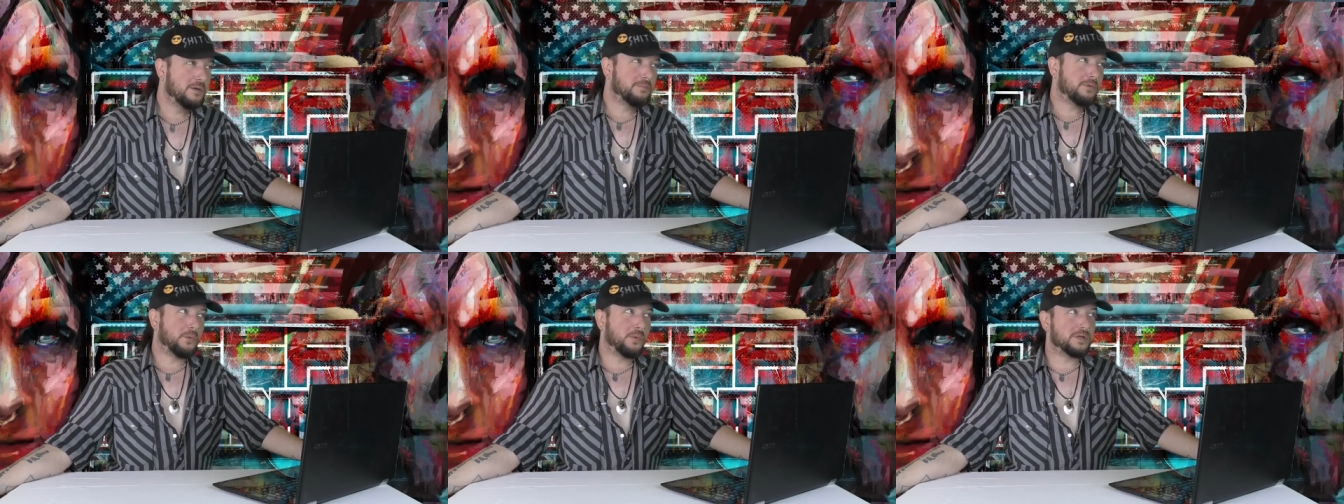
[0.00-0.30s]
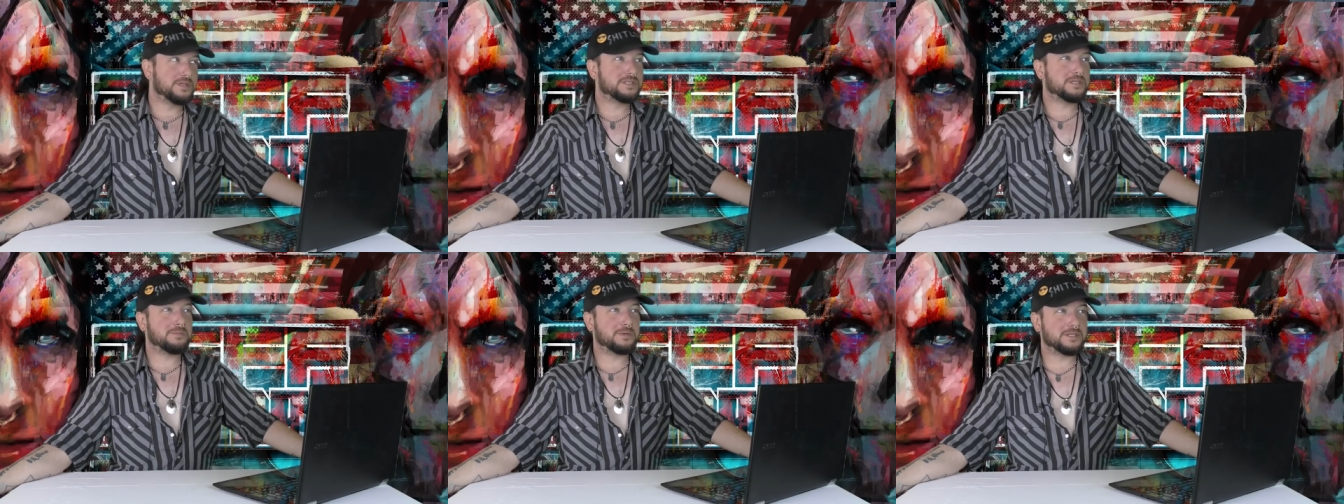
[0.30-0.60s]
but
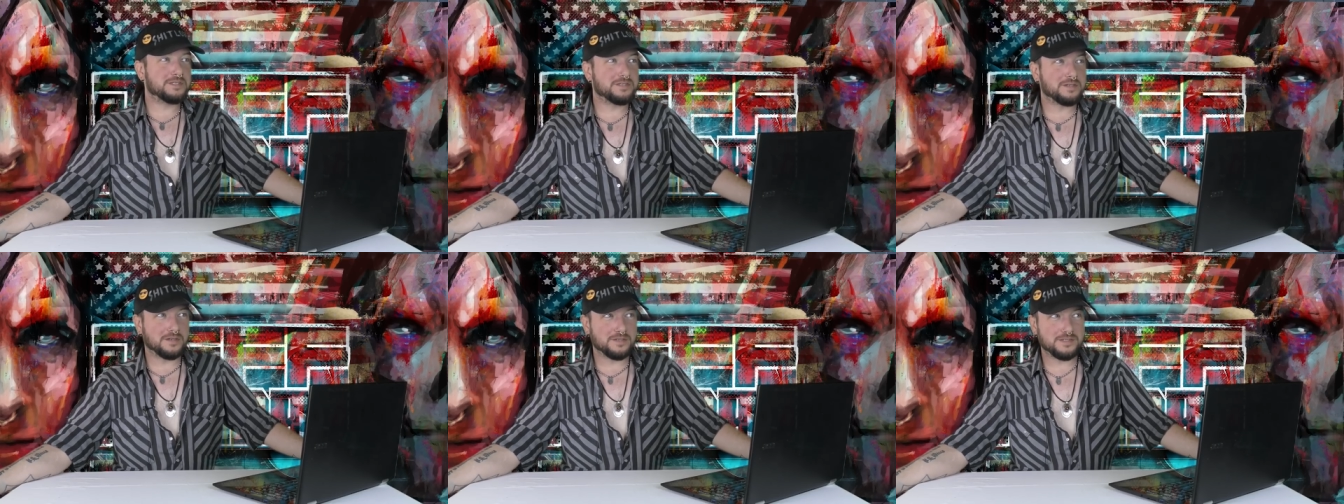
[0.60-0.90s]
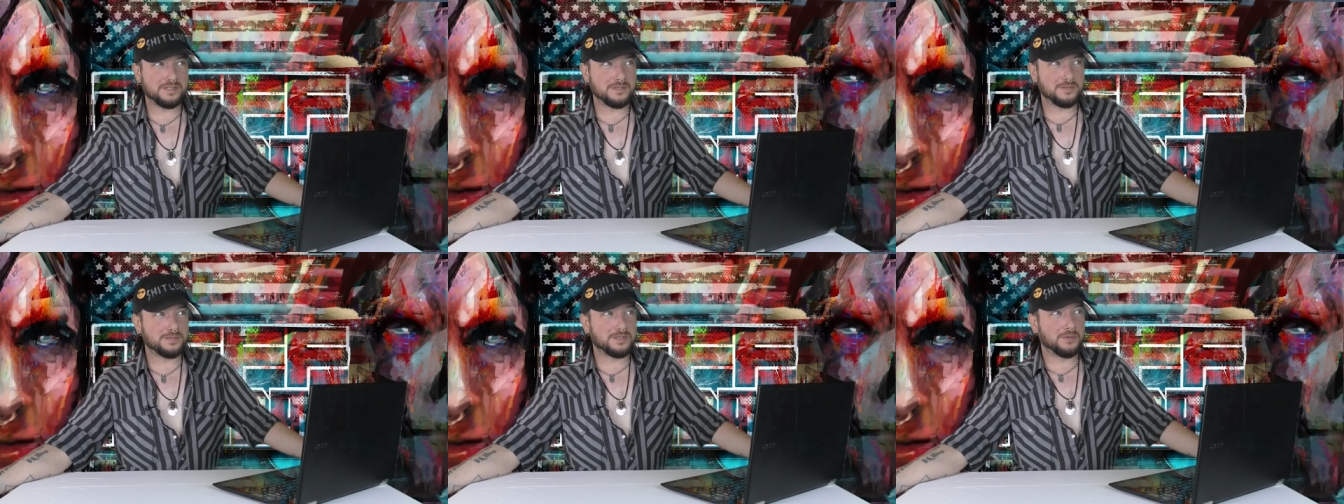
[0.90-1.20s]
when somebody
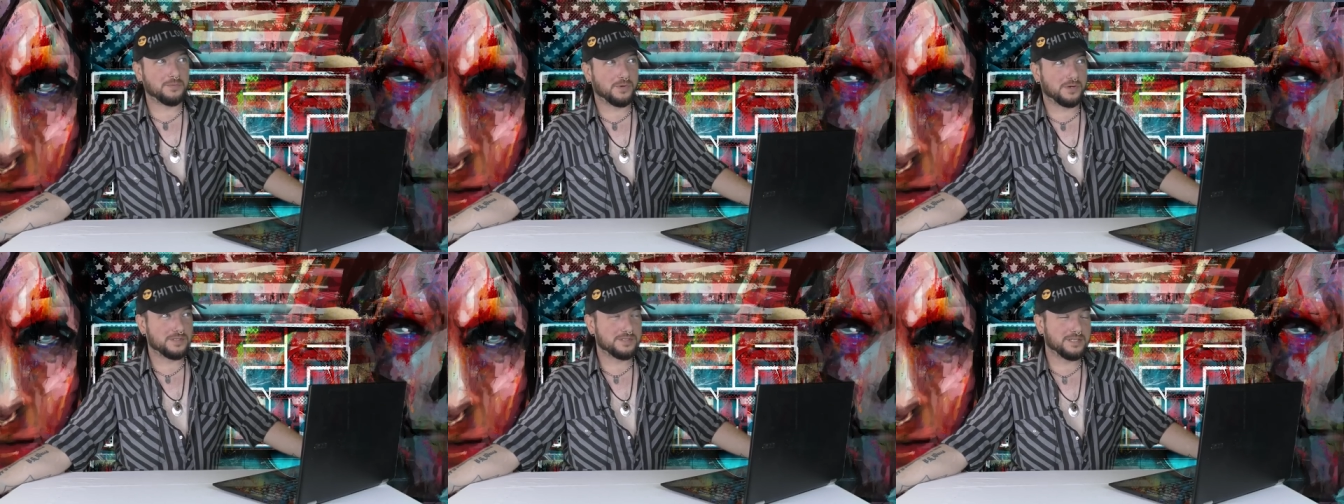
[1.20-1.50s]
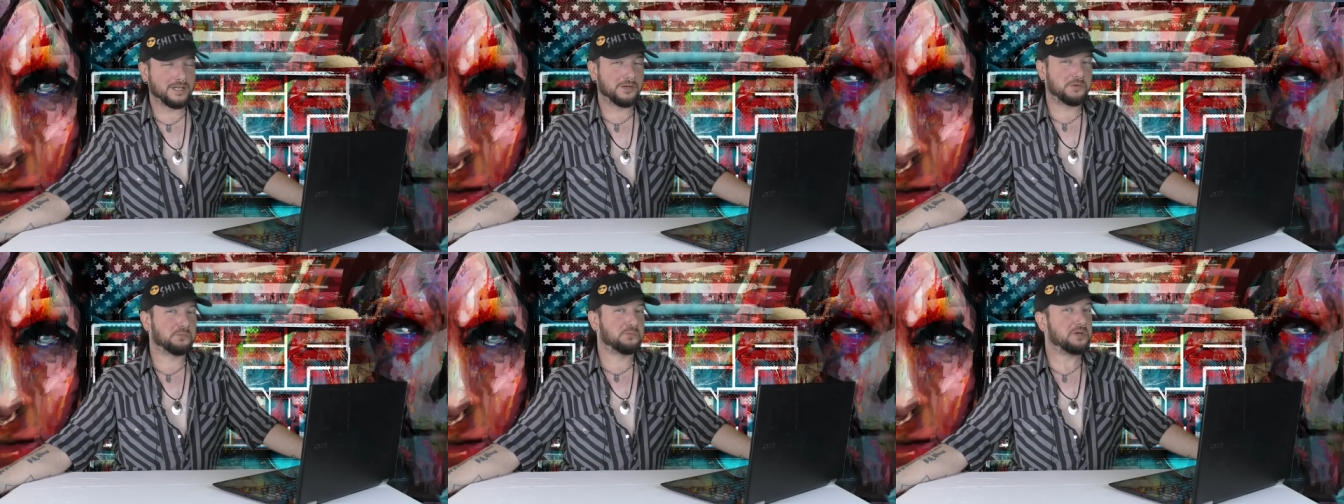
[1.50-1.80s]
starts using words
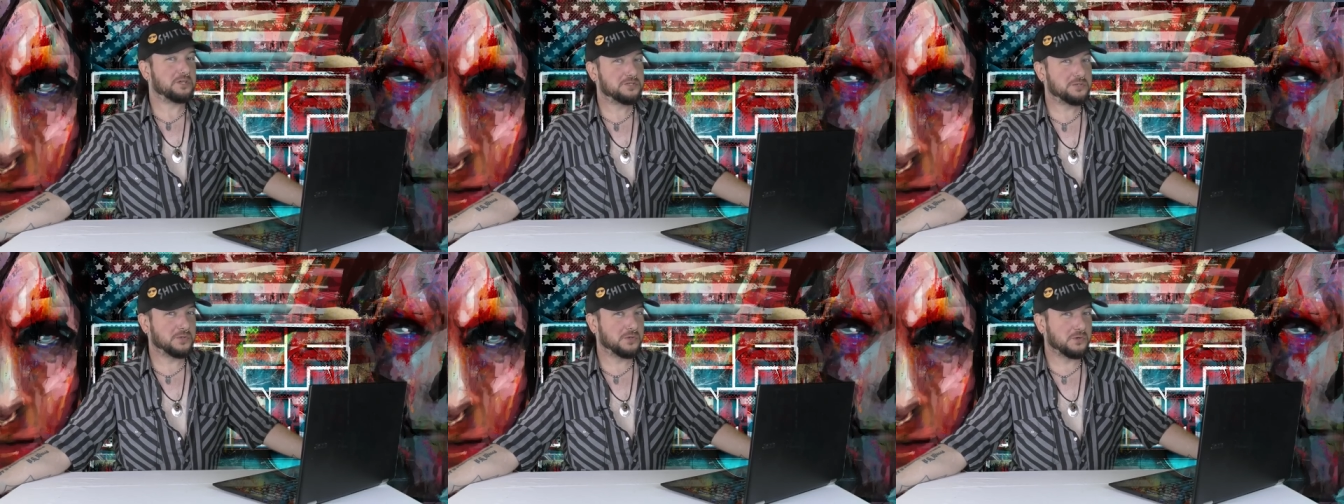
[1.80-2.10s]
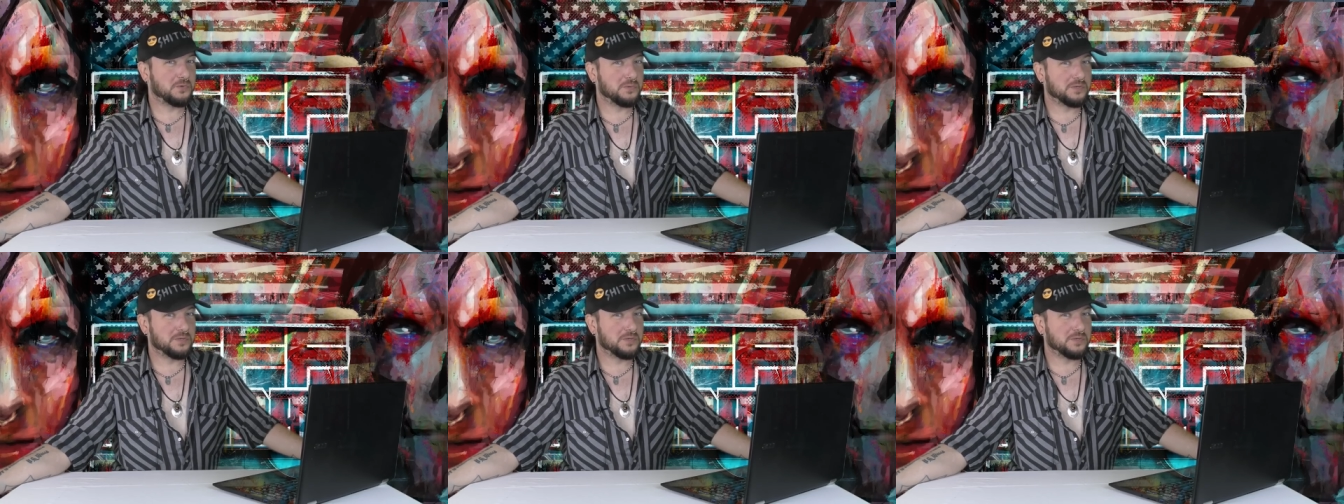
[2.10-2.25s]
like ritual